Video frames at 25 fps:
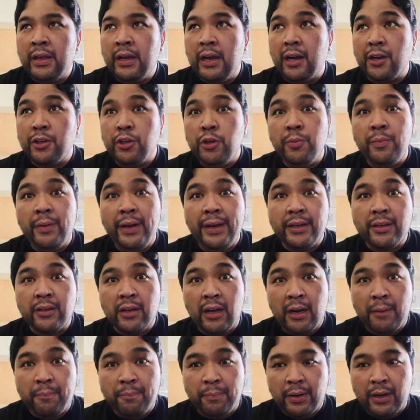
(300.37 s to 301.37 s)
accumulate
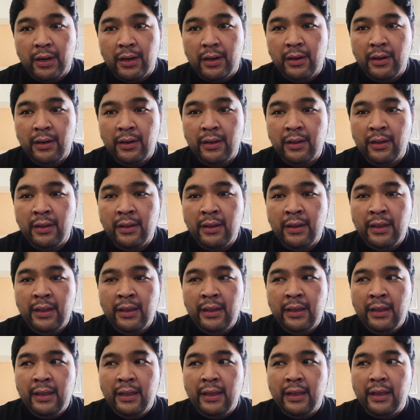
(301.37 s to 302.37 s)
copper,
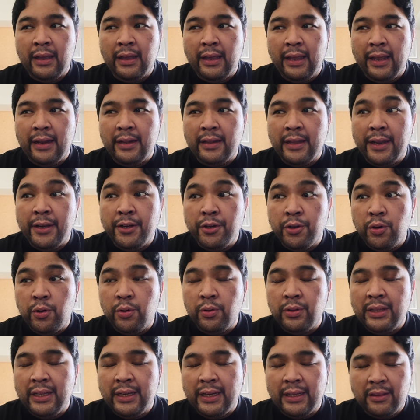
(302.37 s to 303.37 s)
and I
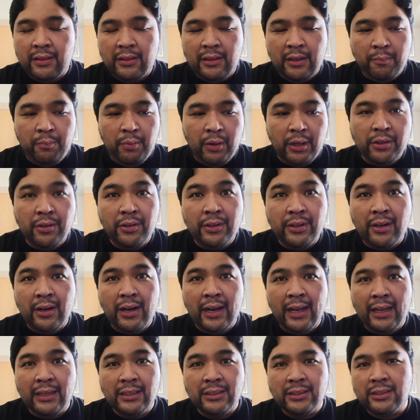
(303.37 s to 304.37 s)
know that the blood on their
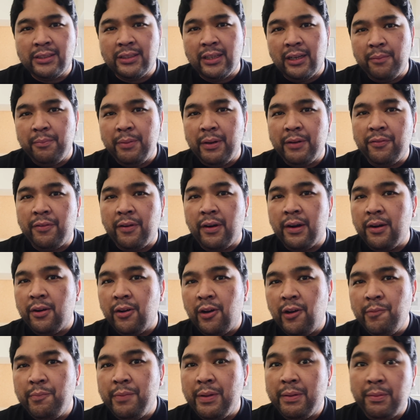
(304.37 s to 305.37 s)
hands is still a bit far
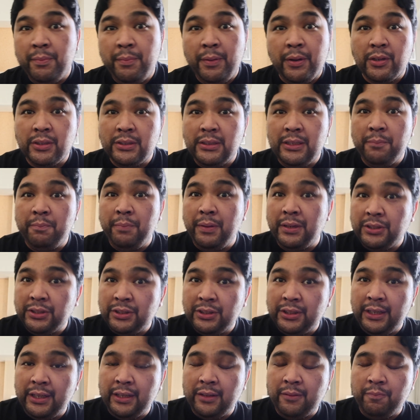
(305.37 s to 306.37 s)
off, maybe because they
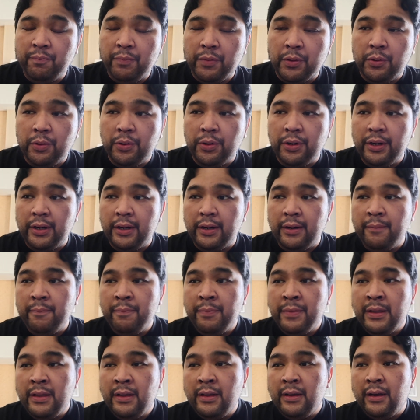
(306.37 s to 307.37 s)
pitched it, or
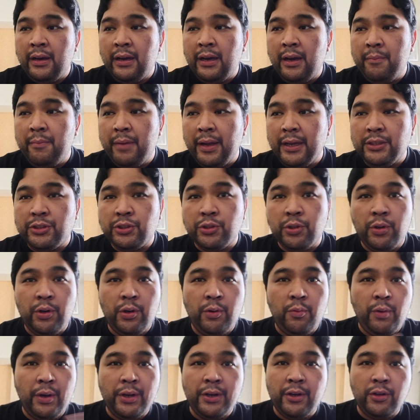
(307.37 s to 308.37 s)
I
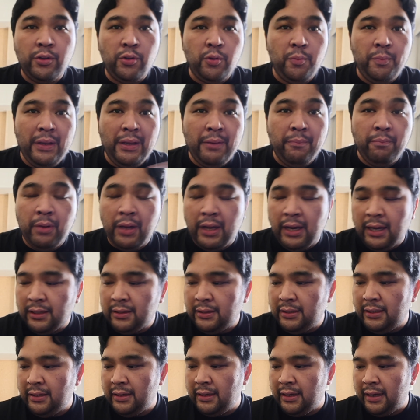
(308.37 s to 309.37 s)
saw one or two being
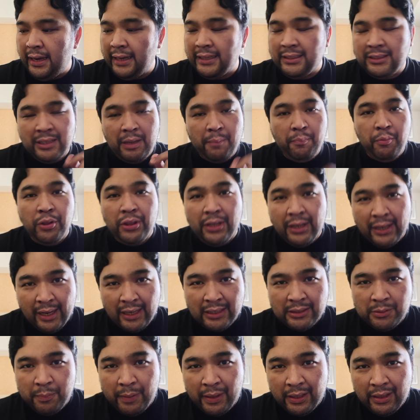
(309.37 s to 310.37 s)
blocked, I step on the
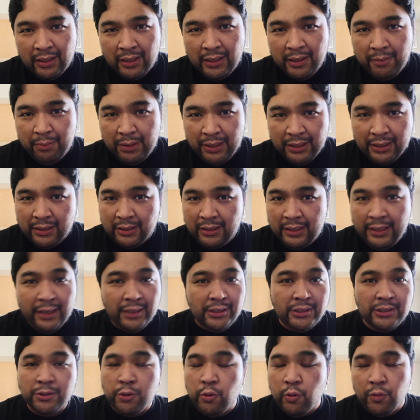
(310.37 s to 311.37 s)
gas pedal immediately
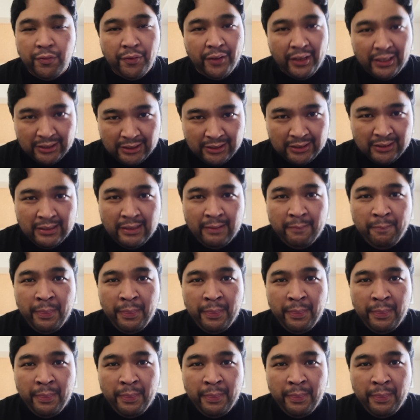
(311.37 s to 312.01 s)
and just go face.